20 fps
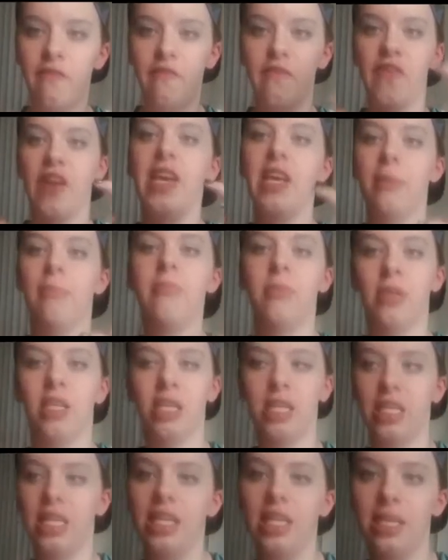
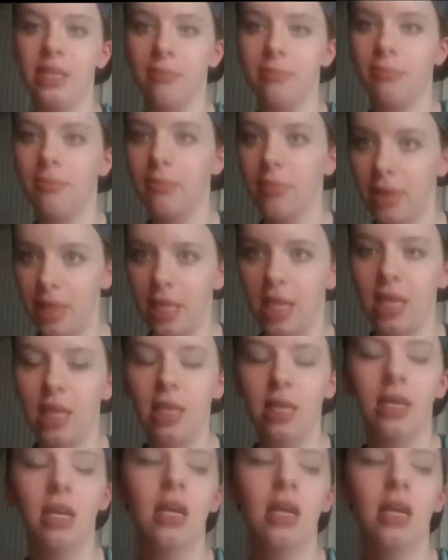family thing.